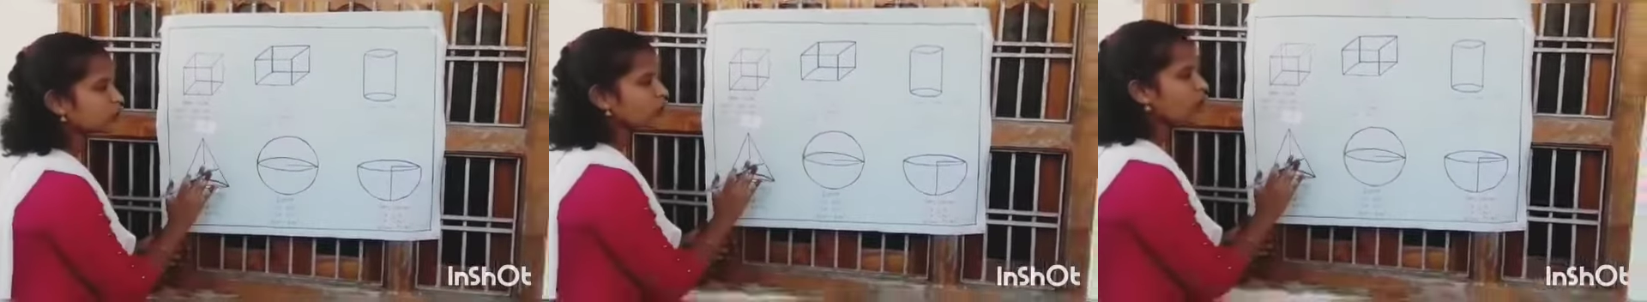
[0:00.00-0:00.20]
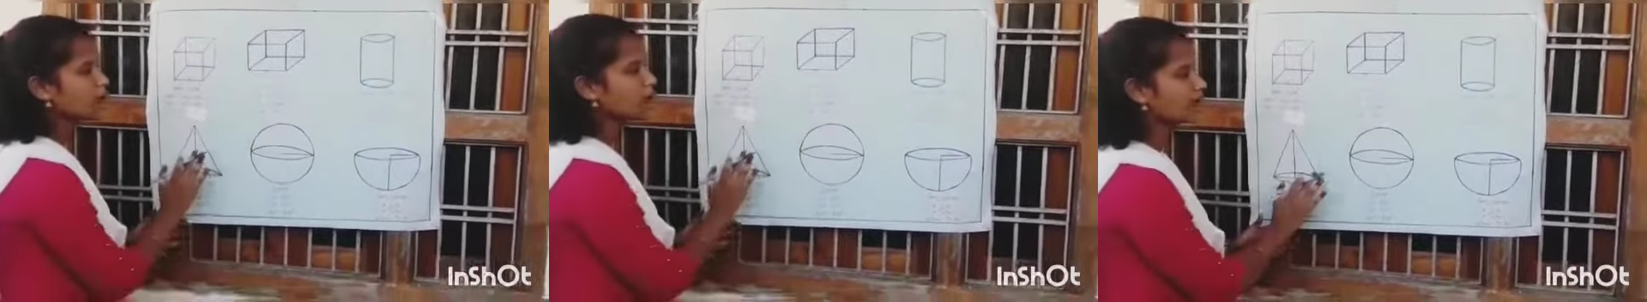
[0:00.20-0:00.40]

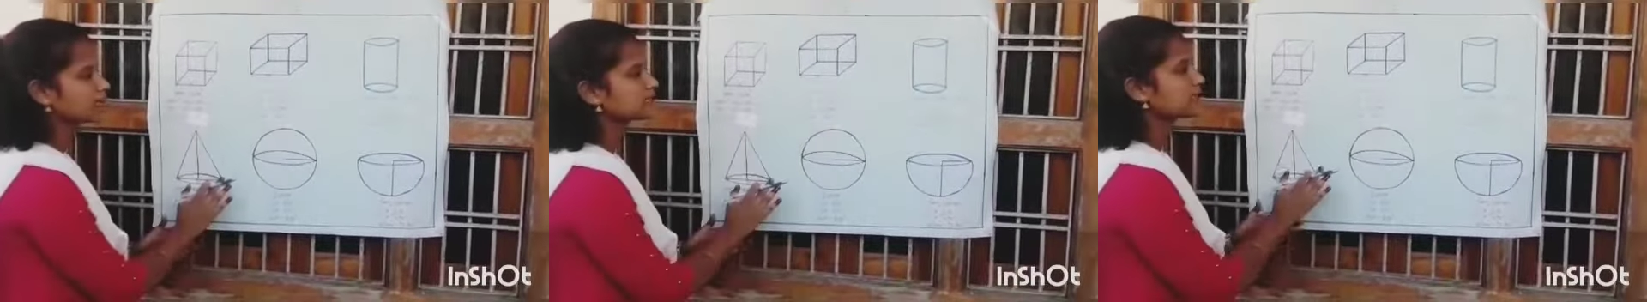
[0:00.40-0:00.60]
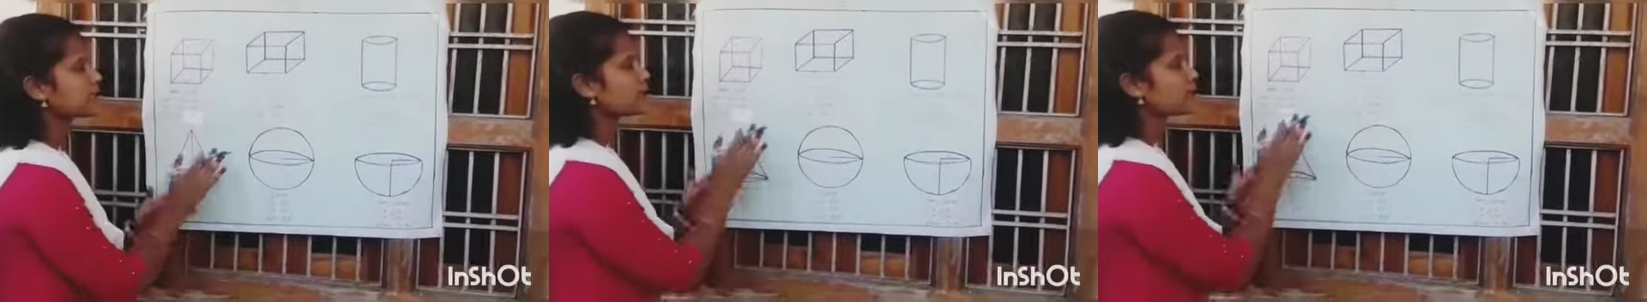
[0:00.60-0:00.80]

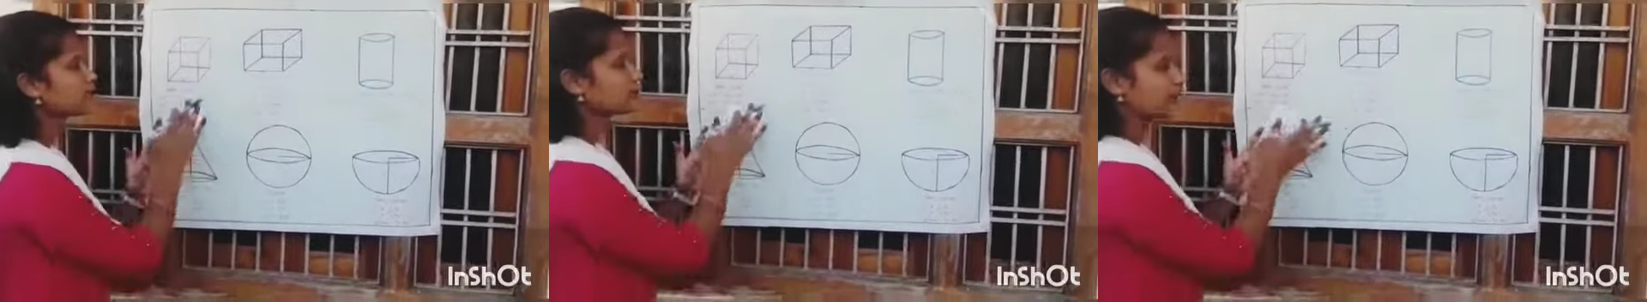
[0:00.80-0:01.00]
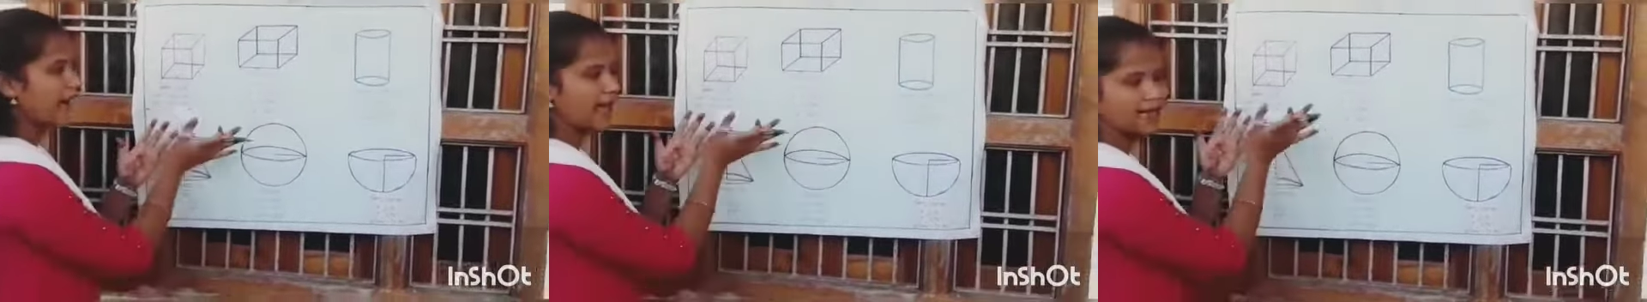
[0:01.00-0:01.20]
formulas
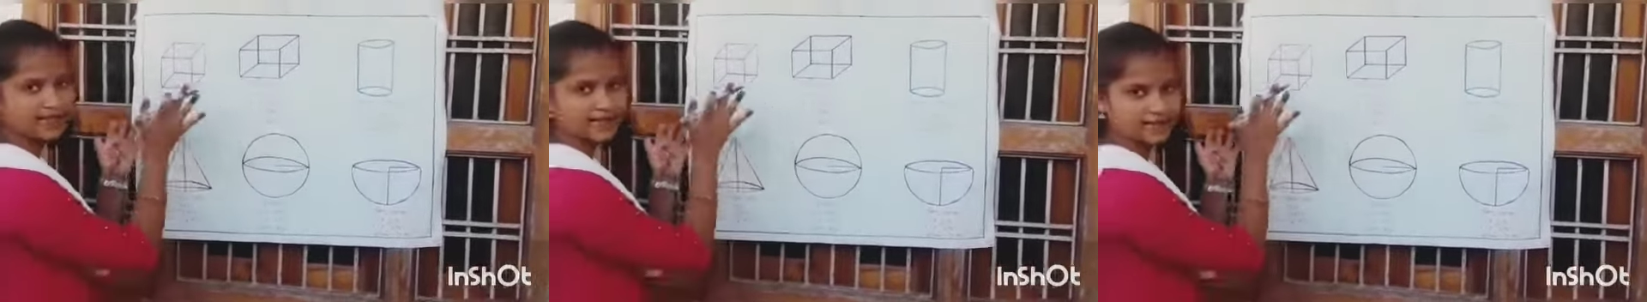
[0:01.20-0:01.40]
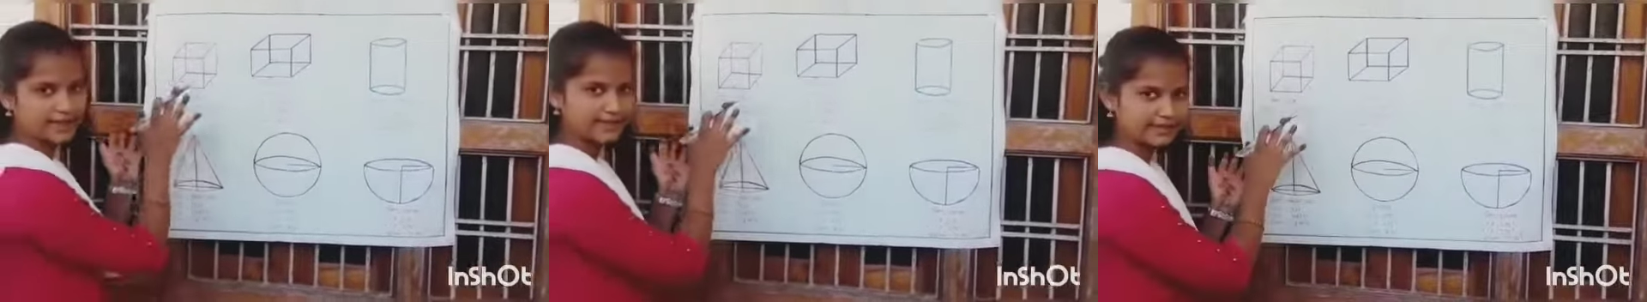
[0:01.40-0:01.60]
to
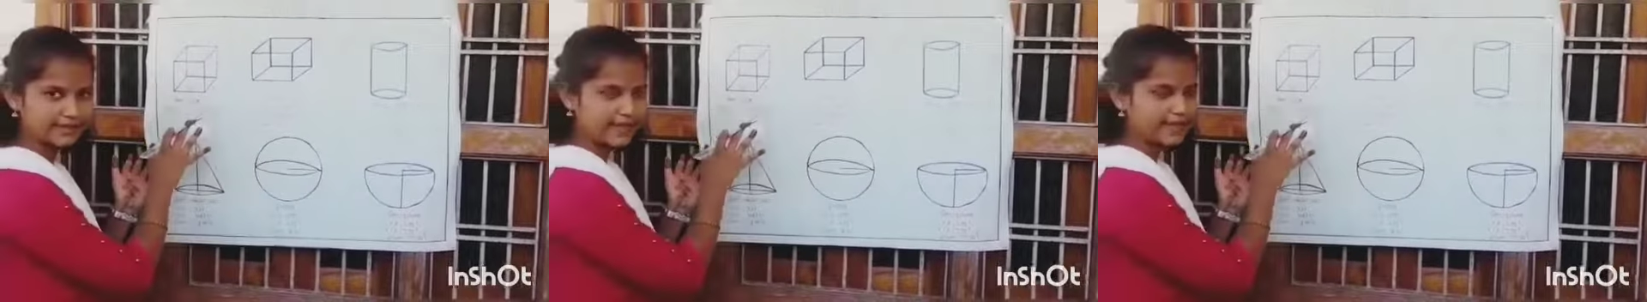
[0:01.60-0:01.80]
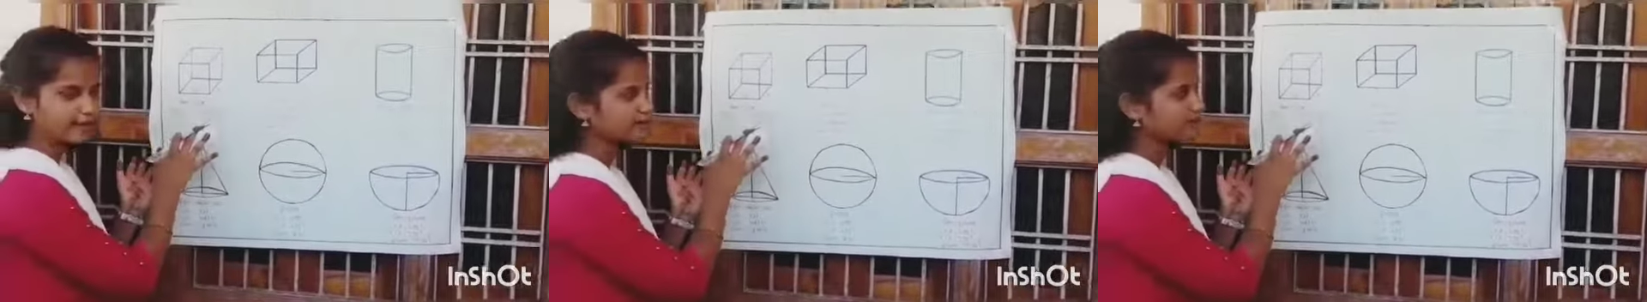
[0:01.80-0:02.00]
calculate
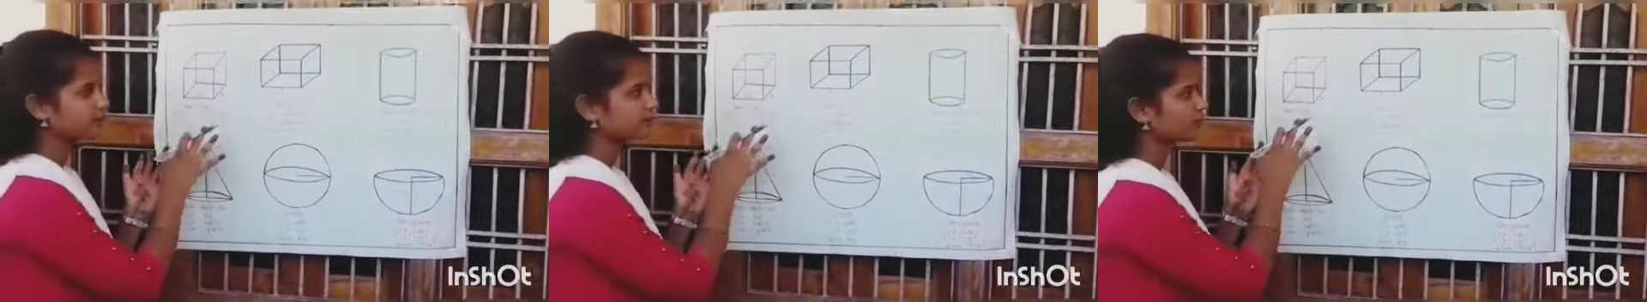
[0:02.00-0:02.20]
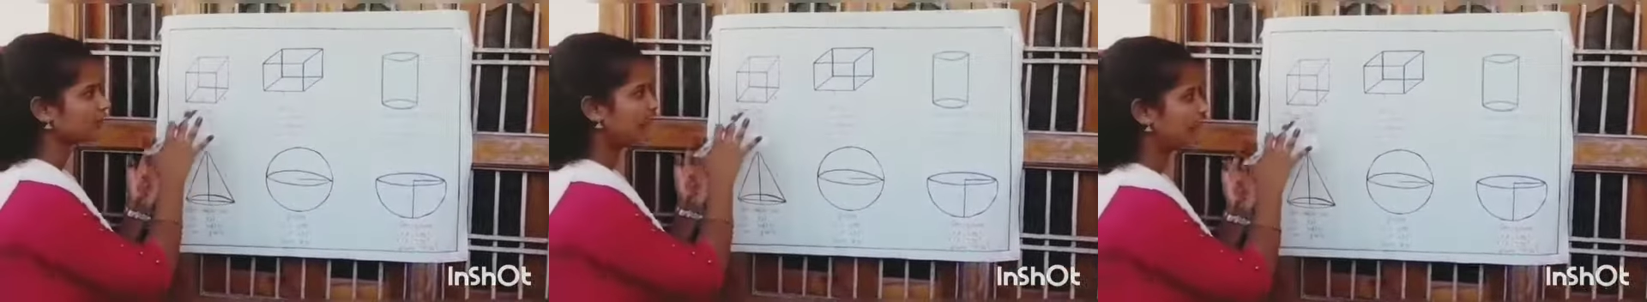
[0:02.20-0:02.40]
their
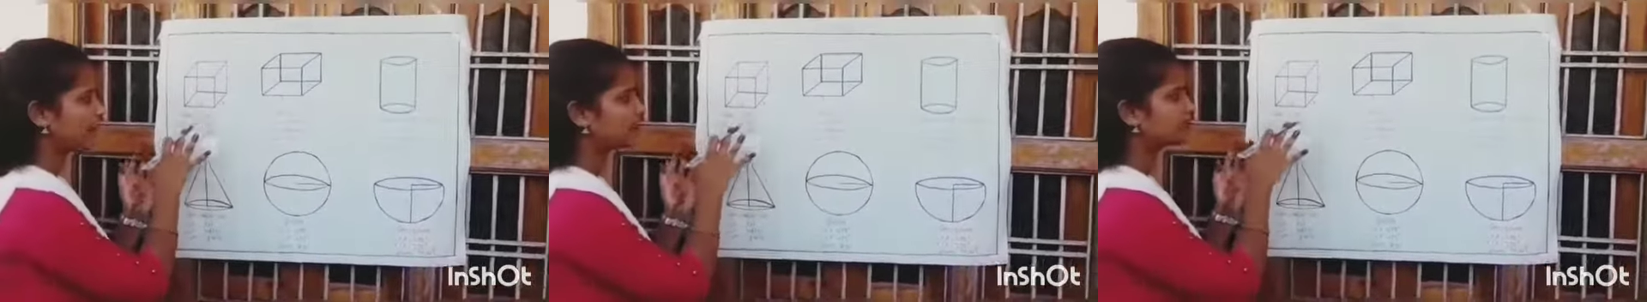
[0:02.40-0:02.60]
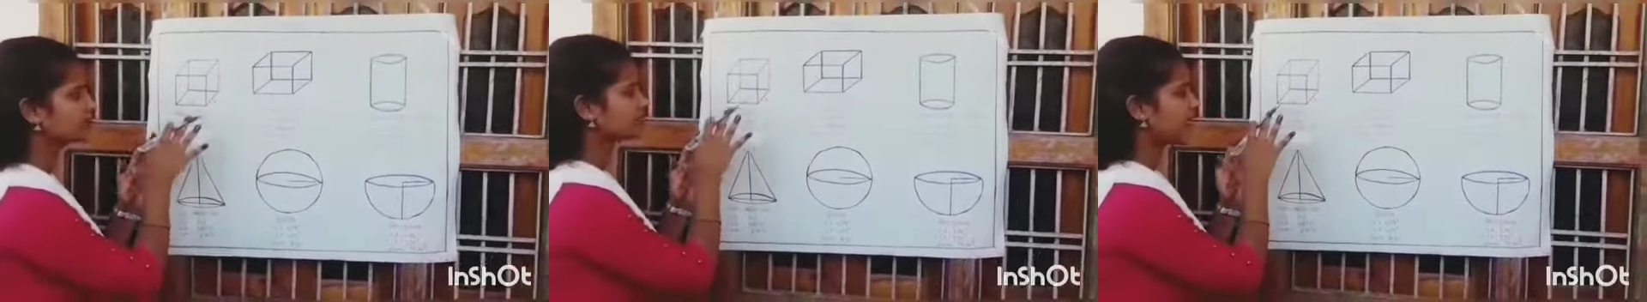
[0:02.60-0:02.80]

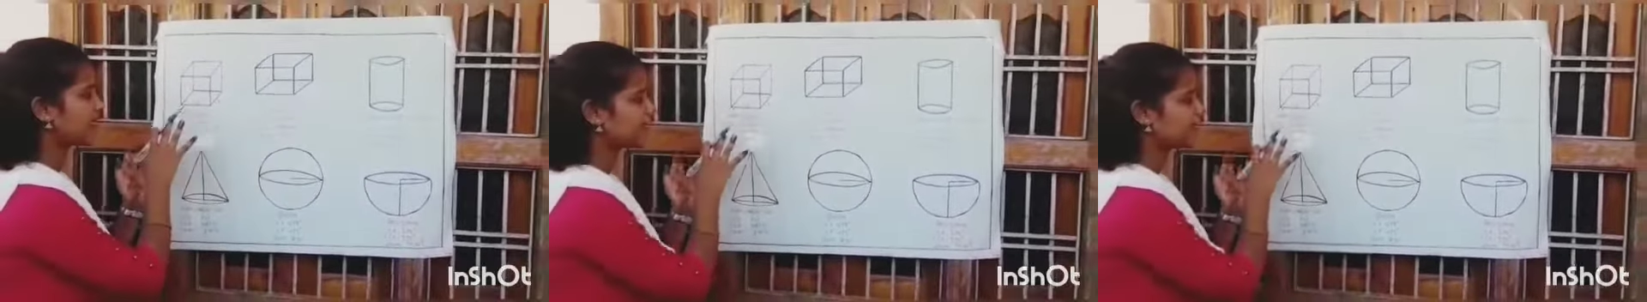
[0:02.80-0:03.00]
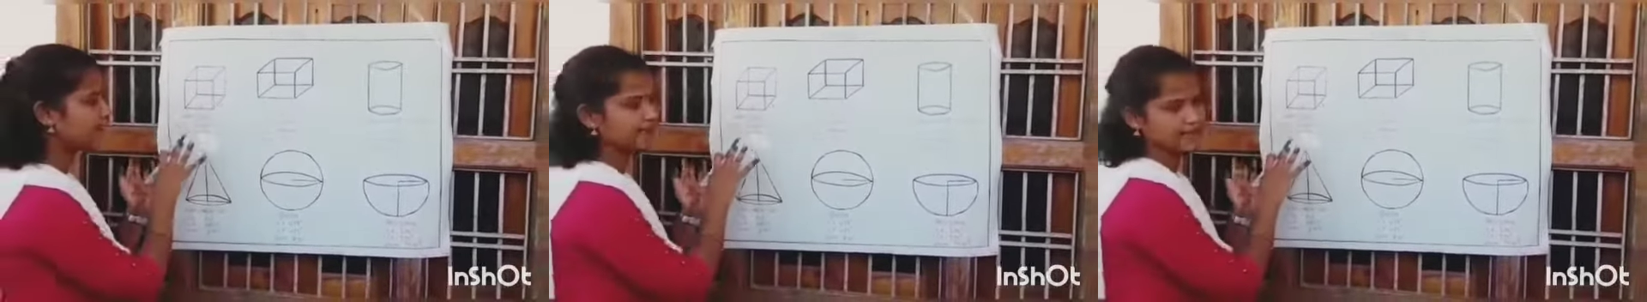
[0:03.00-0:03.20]
volumes
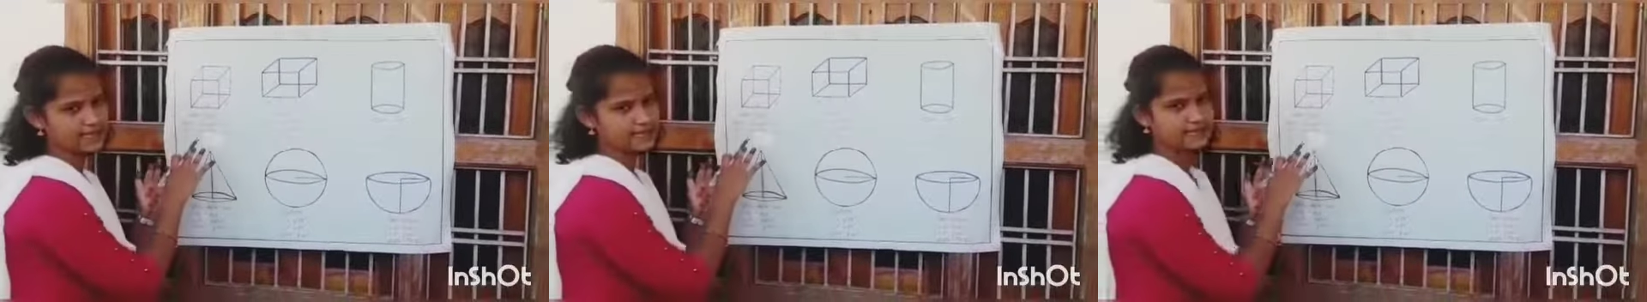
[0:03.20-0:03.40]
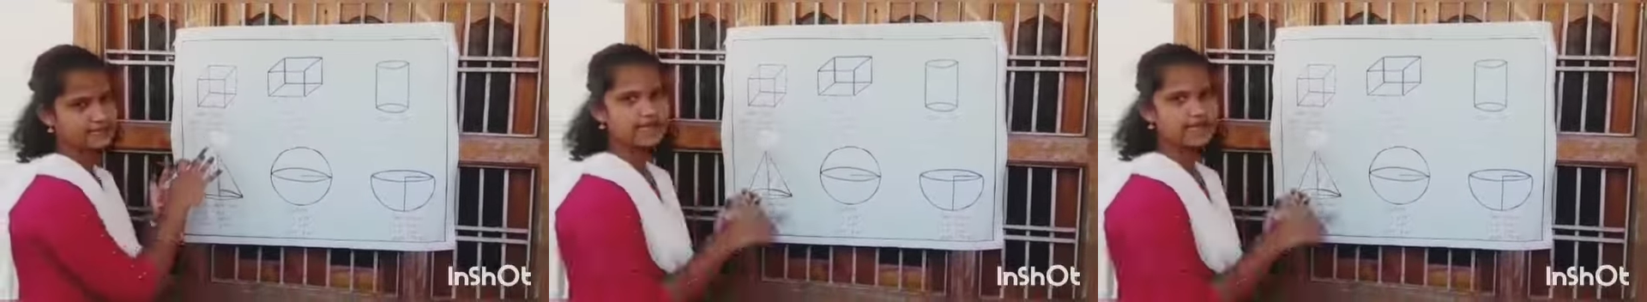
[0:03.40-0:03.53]
and areas.